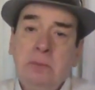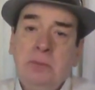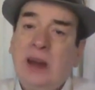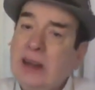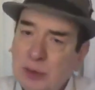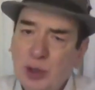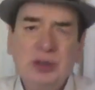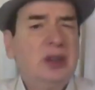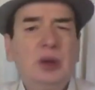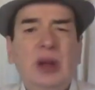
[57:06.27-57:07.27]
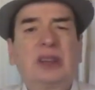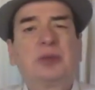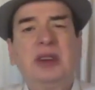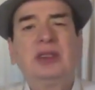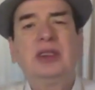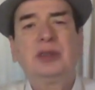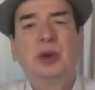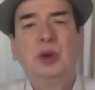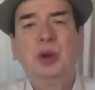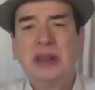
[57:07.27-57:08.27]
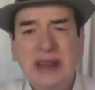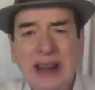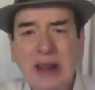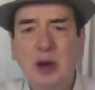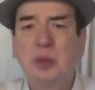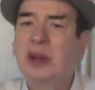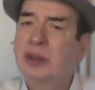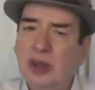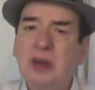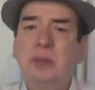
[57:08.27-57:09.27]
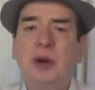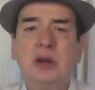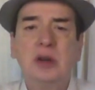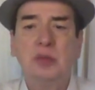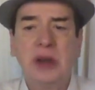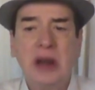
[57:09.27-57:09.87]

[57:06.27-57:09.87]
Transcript: And I wanted to express this to you and tell you, because you're important to me.